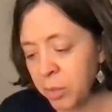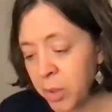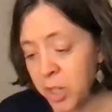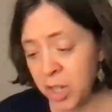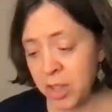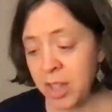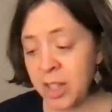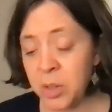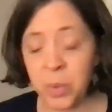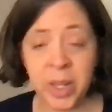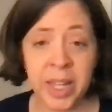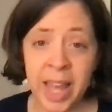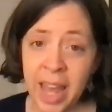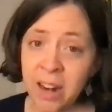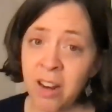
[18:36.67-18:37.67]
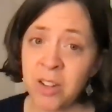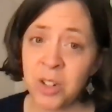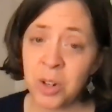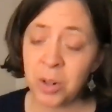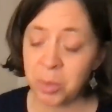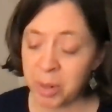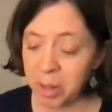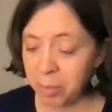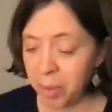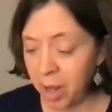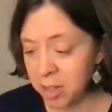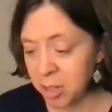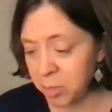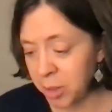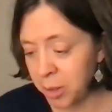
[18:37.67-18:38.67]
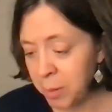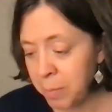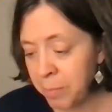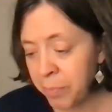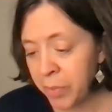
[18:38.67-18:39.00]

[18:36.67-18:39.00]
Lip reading: which he thinks we cannot show to be impossible,